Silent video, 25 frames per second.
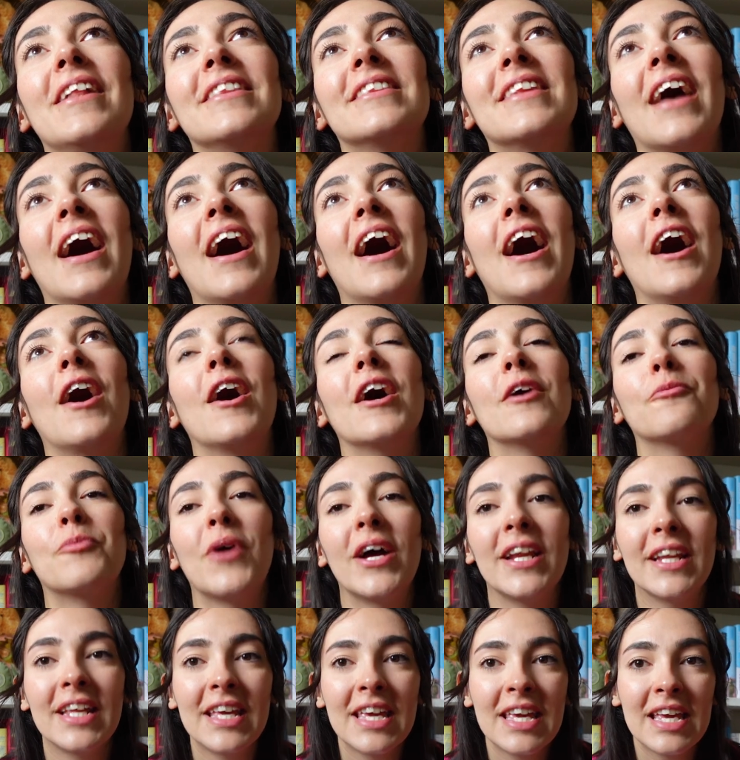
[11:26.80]
that
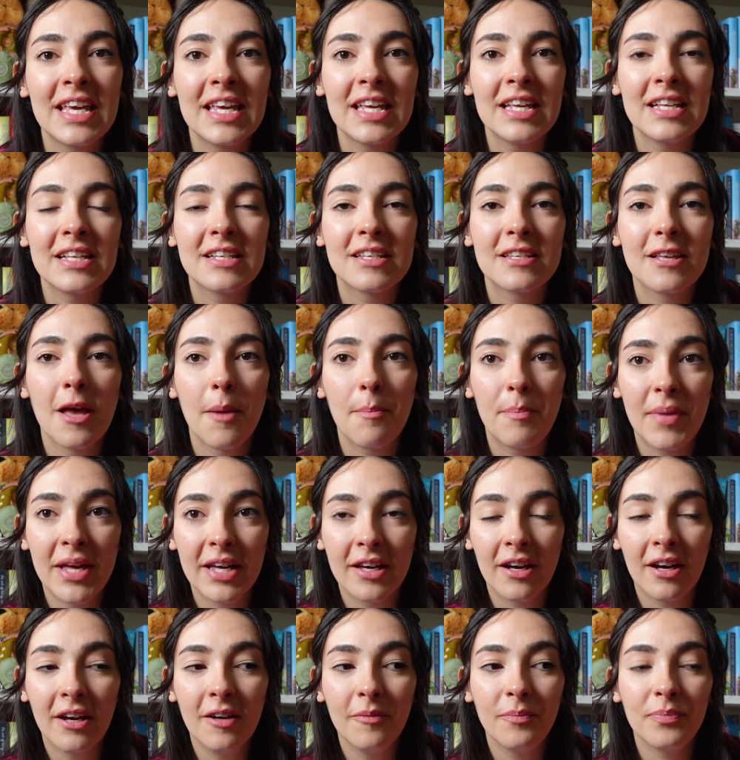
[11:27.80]
when he's
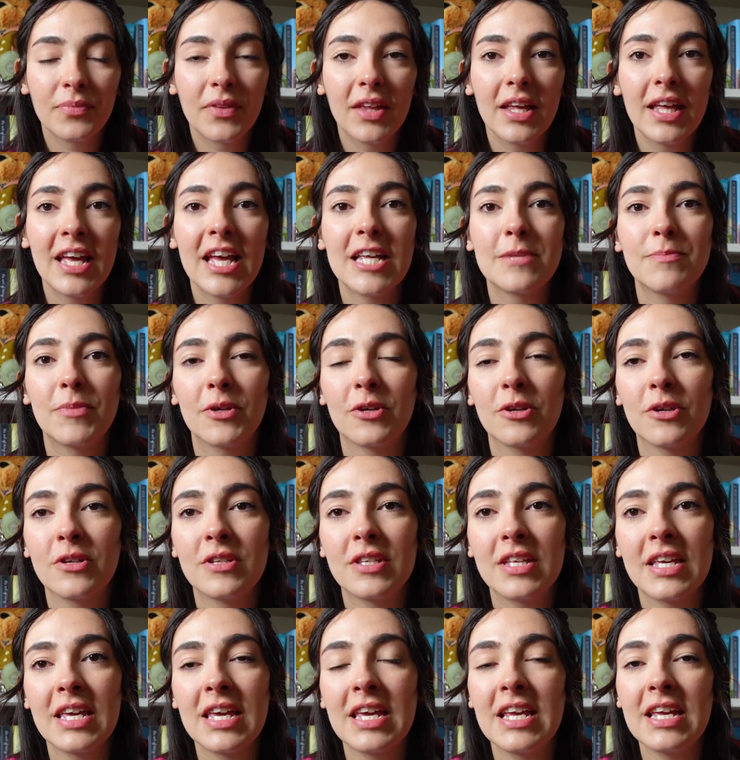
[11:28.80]
bigger, it's
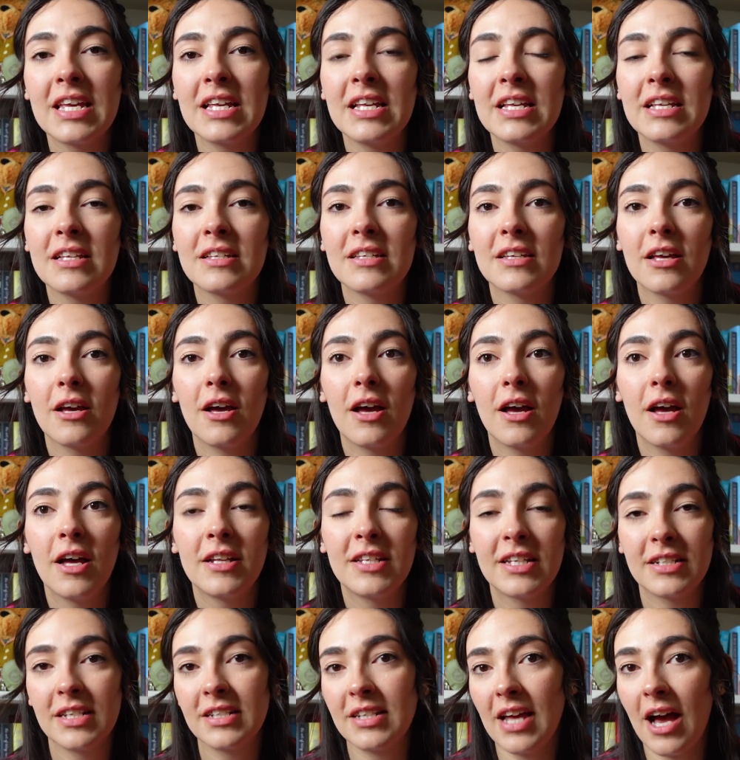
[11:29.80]
because he's
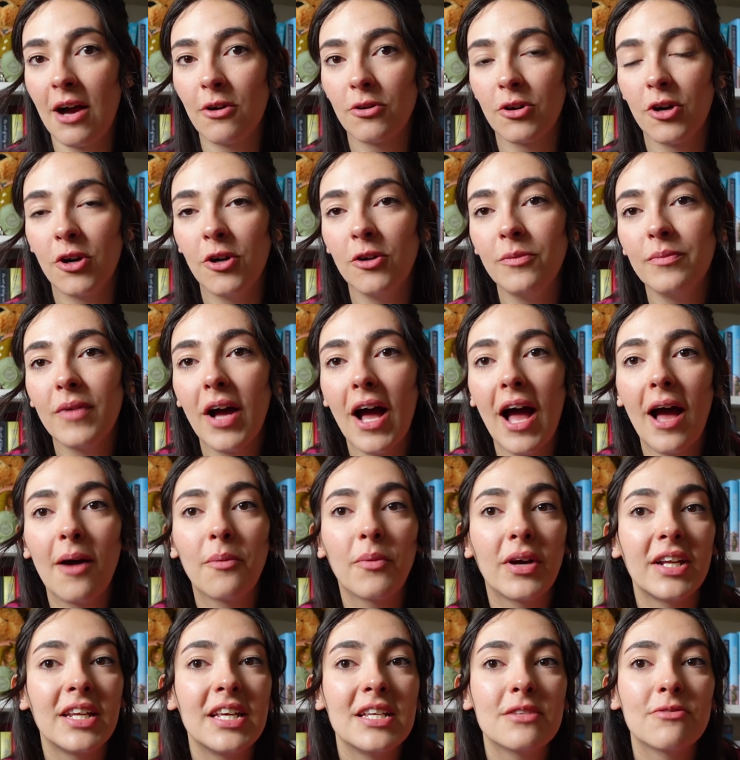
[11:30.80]
addicted to alcohol. And
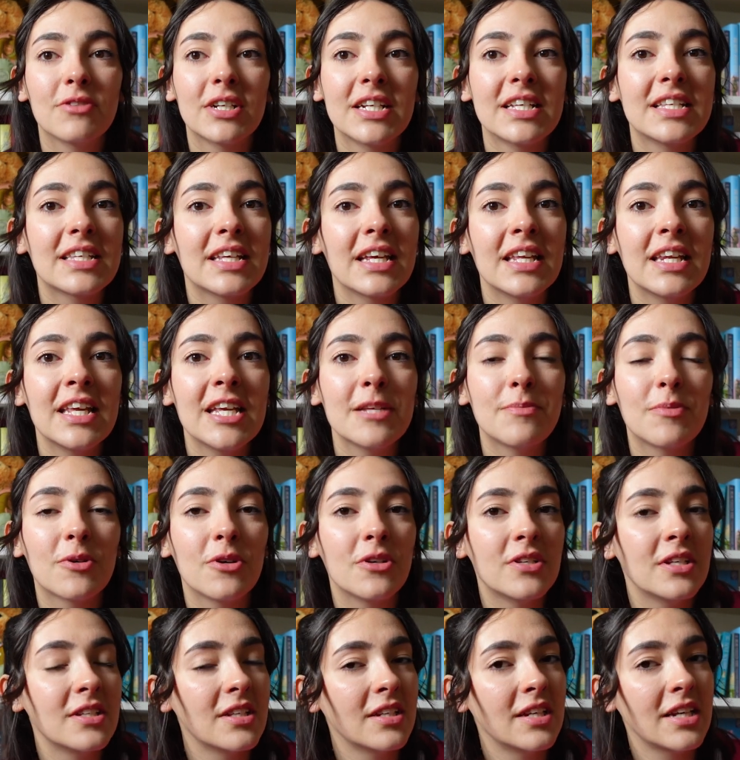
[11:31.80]
when he's really skinny, it's
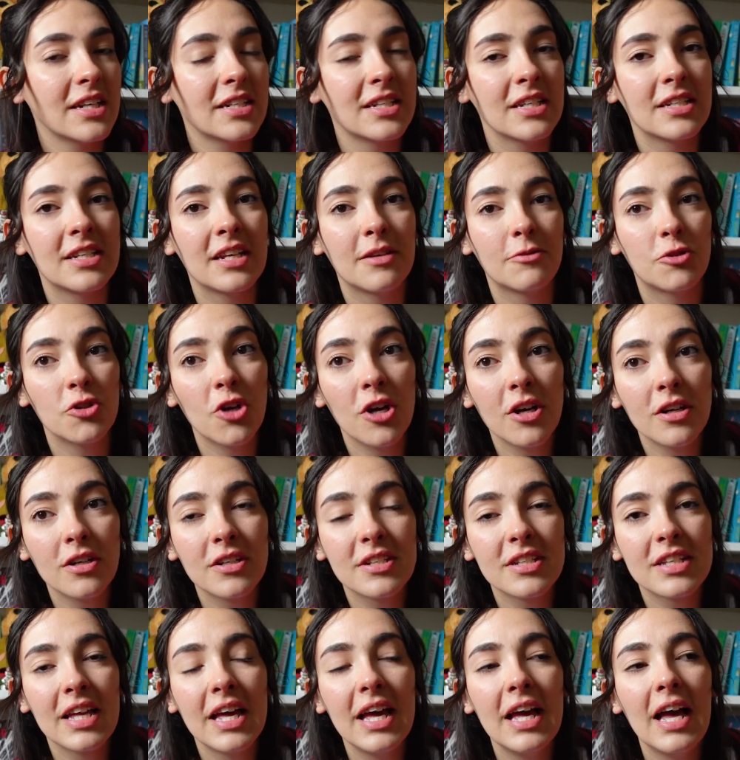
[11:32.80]
because he's addicted to
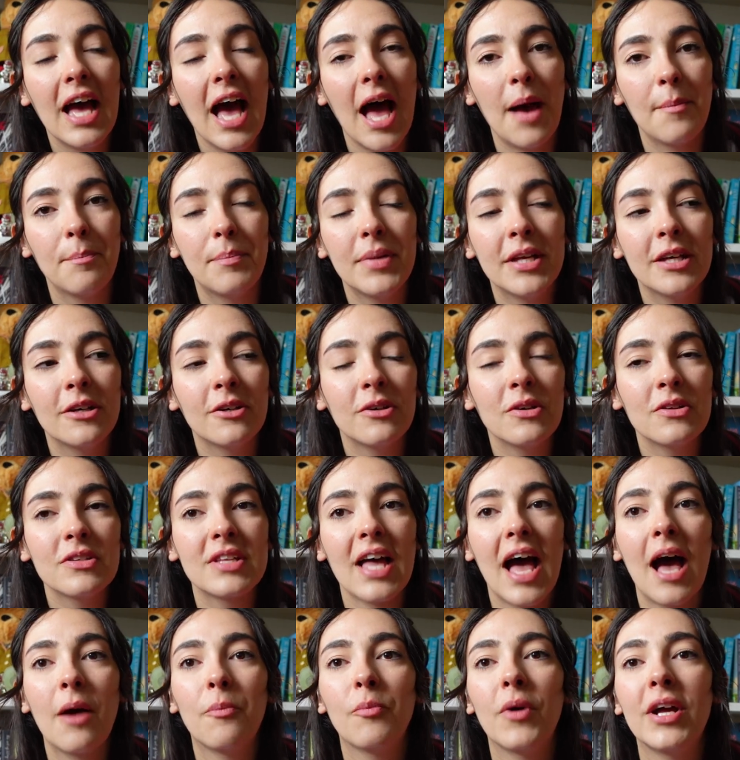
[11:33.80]
drugs and pills.
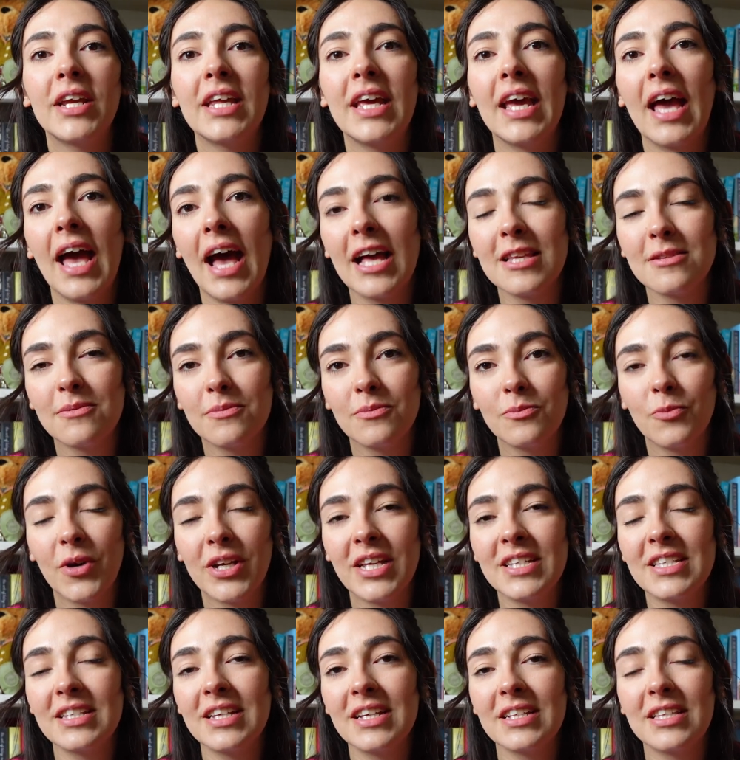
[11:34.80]
And when
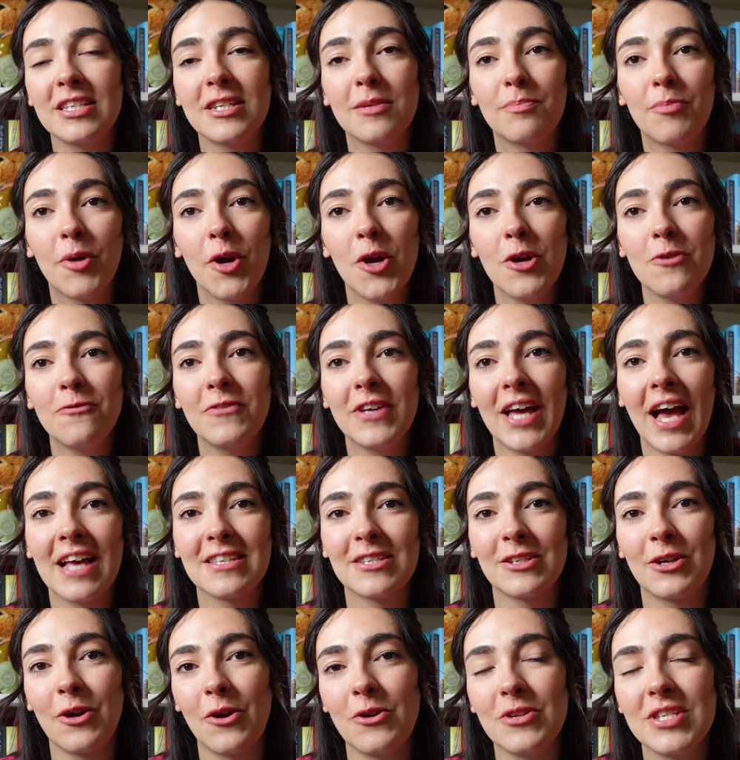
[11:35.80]
he's addicted to both, he has
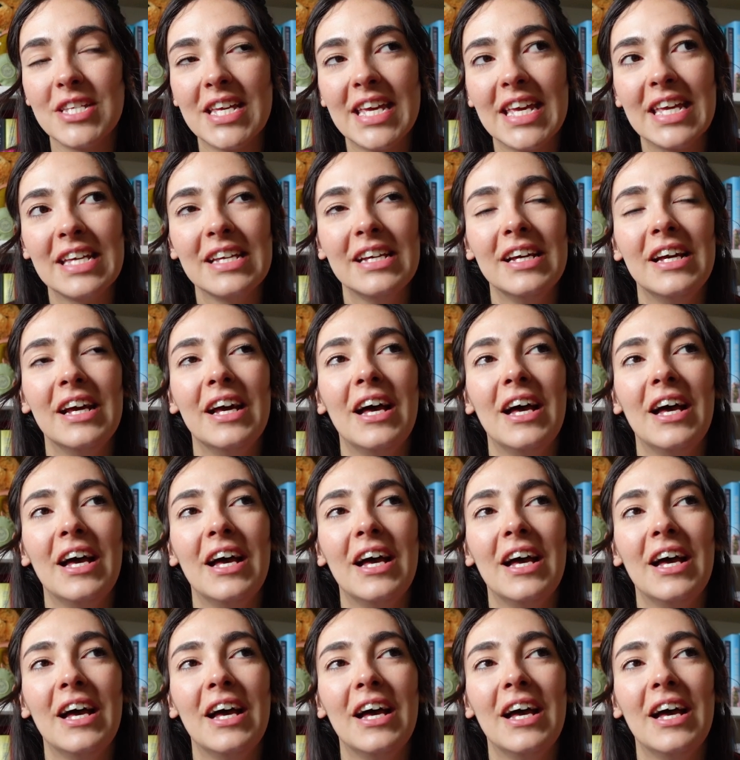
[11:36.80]
a goatee.